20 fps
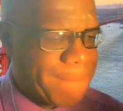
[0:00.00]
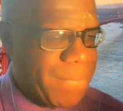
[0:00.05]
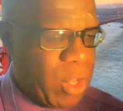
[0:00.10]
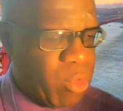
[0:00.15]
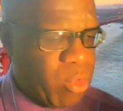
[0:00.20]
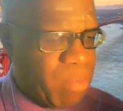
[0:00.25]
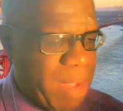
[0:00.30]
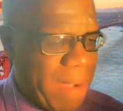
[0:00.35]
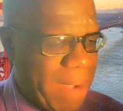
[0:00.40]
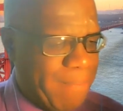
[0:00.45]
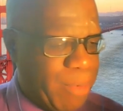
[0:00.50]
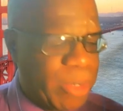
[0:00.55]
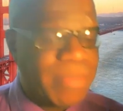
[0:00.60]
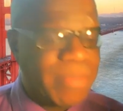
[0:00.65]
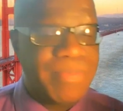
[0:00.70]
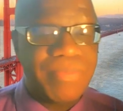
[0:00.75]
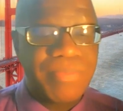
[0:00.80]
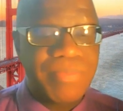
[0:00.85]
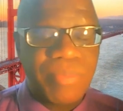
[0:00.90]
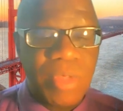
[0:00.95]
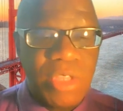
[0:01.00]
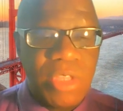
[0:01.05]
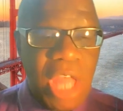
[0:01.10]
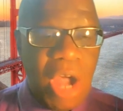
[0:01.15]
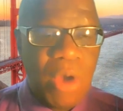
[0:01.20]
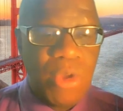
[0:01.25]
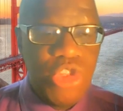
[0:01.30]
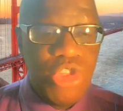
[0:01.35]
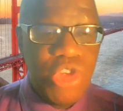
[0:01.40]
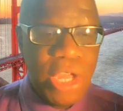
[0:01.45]
remember.
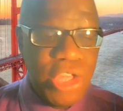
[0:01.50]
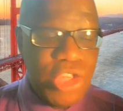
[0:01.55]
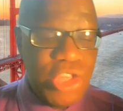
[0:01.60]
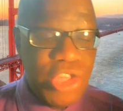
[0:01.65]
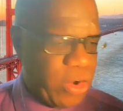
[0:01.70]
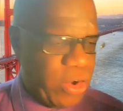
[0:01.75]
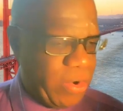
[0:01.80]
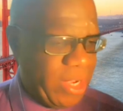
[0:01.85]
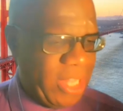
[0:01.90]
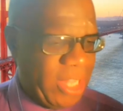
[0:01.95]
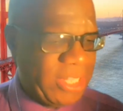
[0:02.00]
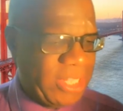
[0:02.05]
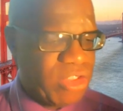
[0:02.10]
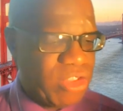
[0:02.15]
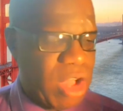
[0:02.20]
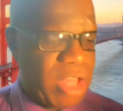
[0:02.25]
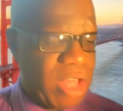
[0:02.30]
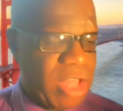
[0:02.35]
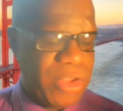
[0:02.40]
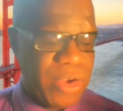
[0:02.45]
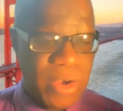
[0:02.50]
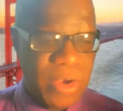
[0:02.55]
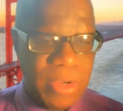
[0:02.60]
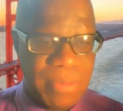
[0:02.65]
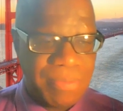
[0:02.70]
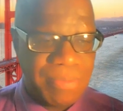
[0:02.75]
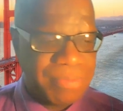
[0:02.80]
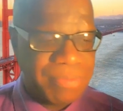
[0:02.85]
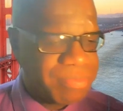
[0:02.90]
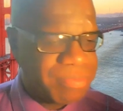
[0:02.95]
Now, ginger is another
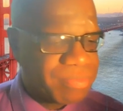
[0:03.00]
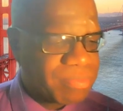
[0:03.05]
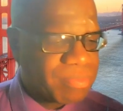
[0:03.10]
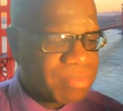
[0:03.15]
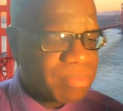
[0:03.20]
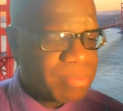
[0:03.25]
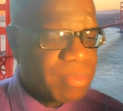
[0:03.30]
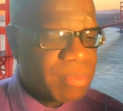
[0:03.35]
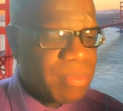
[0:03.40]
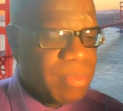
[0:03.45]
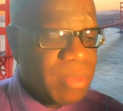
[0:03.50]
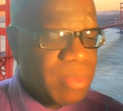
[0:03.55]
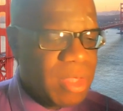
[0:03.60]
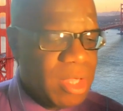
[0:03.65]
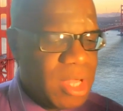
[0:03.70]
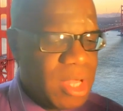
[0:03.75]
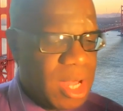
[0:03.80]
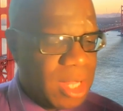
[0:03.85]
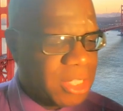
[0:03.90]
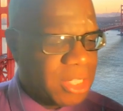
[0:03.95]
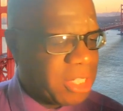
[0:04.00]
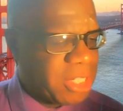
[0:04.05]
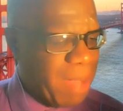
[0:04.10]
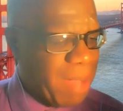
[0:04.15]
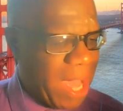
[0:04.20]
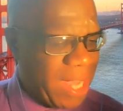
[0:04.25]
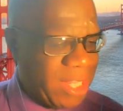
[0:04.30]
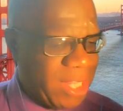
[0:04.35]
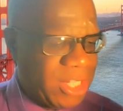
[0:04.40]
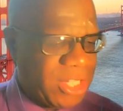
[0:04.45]

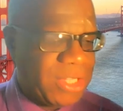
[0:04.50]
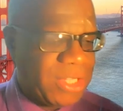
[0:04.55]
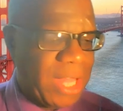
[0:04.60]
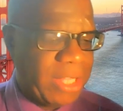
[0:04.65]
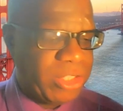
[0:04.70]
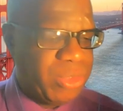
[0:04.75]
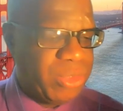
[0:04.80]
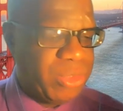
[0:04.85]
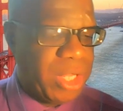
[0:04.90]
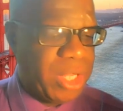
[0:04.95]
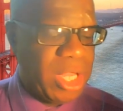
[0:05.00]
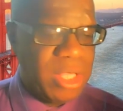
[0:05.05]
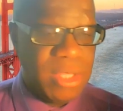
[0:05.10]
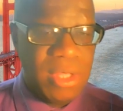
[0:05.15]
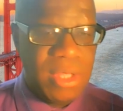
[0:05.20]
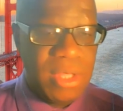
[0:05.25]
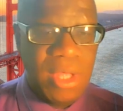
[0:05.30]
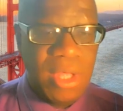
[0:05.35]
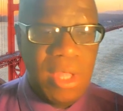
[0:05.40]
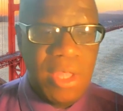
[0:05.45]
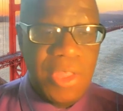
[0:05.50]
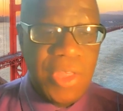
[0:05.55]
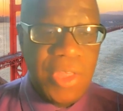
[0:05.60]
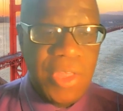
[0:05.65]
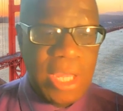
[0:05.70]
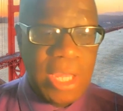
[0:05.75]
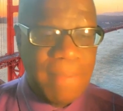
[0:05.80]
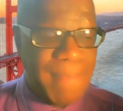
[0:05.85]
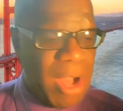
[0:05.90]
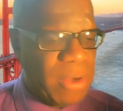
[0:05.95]
spice that you can
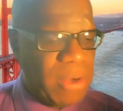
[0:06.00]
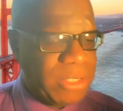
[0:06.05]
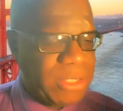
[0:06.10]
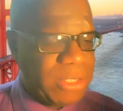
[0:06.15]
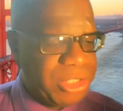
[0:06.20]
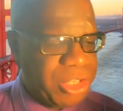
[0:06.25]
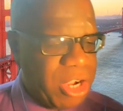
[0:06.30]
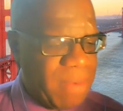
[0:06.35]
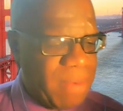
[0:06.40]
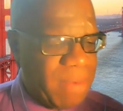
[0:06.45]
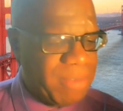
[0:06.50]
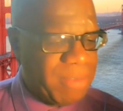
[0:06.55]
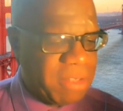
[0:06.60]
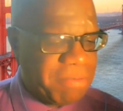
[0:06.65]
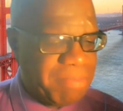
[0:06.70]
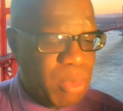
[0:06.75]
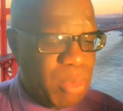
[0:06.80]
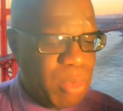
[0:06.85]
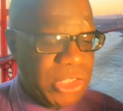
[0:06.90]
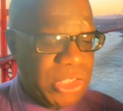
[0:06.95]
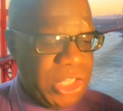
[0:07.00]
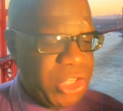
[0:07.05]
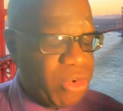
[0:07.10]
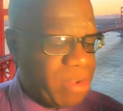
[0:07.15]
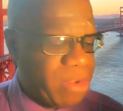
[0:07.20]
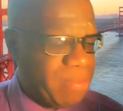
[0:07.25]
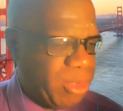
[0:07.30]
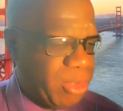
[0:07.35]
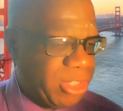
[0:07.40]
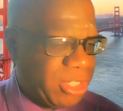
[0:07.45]
think about in terms of boosting
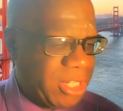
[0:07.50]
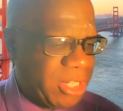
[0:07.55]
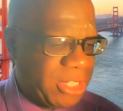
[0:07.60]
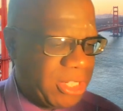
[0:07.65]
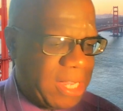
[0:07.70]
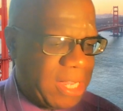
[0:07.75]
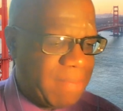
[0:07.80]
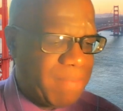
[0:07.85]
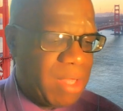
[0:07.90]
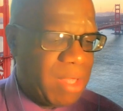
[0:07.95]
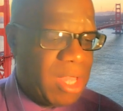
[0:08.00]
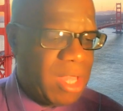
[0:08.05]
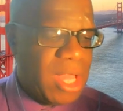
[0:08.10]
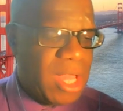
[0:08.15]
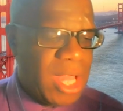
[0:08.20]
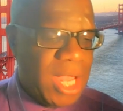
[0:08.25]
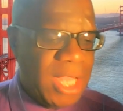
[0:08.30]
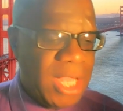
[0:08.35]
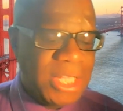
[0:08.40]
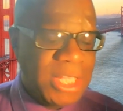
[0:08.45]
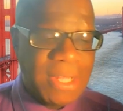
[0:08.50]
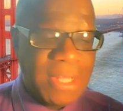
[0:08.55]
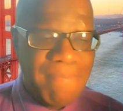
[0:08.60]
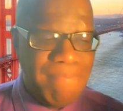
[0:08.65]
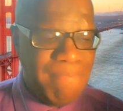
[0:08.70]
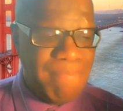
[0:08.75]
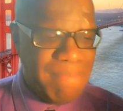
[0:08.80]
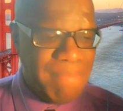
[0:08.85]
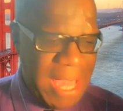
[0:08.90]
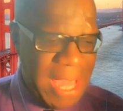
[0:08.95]
your immune system. It's a
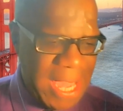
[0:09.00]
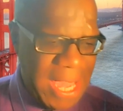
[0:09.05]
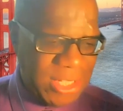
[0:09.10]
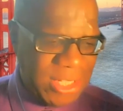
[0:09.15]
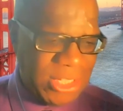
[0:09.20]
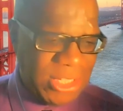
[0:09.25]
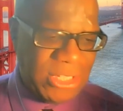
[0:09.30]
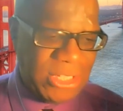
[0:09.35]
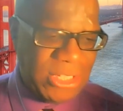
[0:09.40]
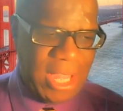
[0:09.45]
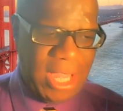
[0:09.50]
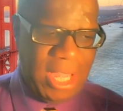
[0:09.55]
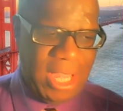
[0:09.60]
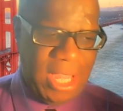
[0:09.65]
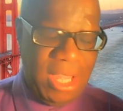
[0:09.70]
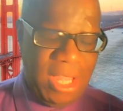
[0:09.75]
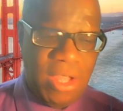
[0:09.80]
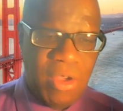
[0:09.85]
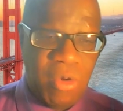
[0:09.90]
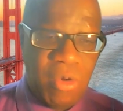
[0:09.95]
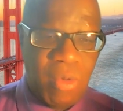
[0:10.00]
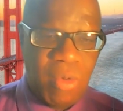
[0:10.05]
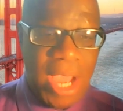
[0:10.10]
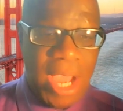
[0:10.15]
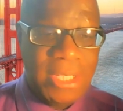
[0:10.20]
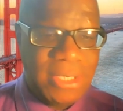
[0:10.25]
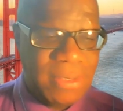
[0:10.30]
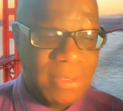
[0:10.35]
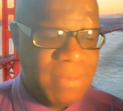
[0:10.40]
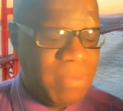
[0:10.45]
mainstay,
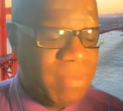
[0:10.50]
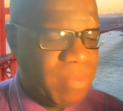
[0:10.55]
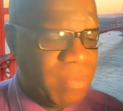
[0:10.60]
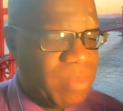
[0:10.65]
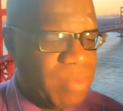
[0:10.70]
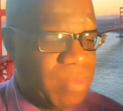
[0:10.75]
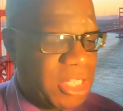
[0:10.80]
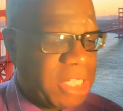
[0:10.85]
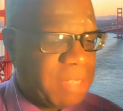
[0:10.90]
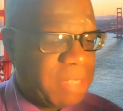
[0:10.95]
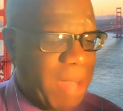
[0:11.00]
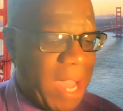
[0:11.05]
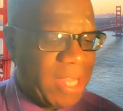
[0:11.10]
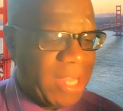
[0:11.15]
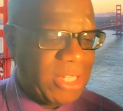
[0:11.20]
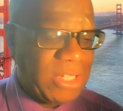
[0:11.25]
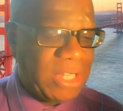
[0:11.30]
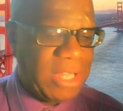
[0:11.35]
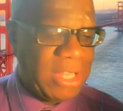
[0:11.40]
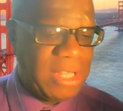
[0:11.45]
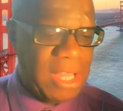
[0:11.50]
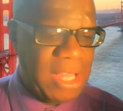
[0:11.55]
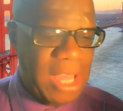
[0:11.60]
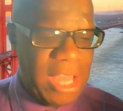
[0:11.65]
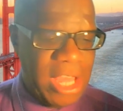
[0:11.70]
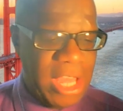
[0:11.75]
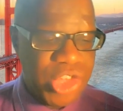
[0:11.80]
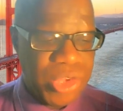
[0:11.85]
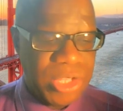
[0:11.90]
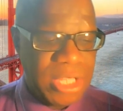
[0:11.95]
right? Spice in
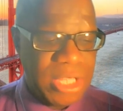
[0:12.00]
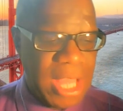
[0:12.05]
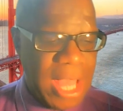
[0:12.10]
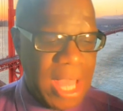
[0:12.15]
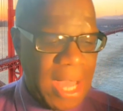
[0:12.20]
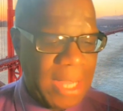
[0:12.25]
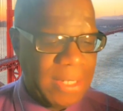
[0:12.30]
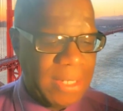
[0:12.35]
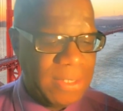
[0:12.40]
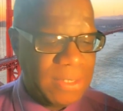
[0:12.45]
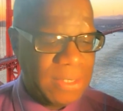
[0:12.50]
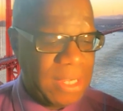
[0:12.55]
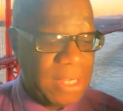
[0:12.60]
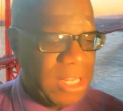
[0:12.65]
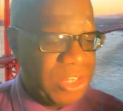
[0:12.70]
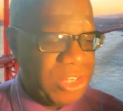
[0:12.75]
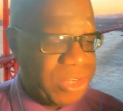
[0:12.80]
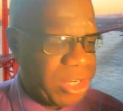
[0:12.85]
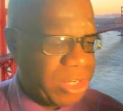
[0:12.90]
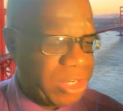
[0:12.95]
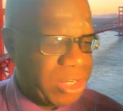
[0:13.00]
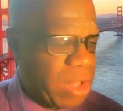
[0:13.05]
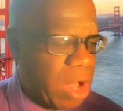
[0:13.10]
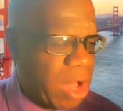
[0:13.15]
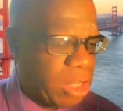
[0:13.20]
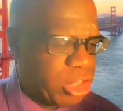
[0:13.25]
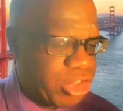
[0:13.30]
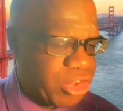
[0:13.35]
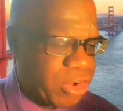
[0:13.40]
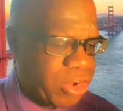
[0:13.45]
Asian and Indian
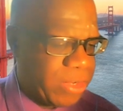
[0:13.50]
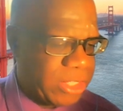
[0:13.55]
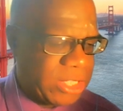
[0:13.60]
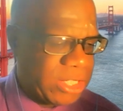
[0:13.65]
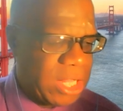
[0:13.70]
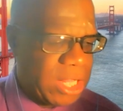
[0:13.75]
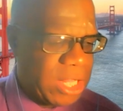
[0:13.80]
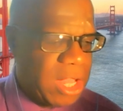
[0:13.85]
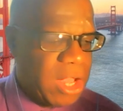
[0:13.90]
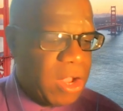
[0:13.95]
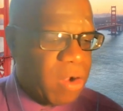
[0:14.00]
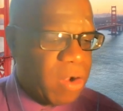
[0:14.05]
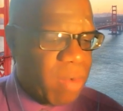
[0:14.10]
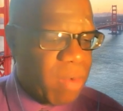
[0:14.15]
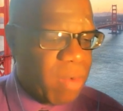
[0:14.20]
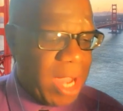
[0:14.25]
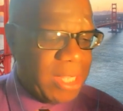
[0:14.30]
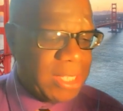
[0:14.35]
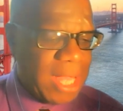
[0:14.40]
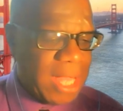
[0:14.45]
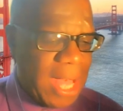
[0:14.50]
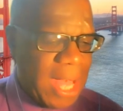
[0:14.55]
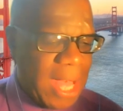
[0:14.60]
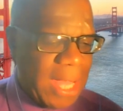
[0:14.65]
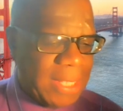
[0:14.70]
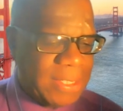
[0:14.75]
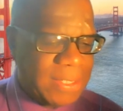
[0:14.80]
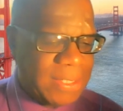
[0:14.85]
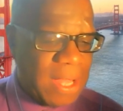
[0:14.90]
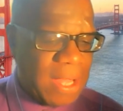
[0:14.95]
cultures, right?
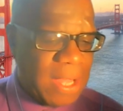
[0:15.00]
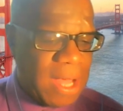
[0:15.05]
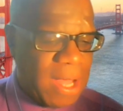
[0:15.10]
And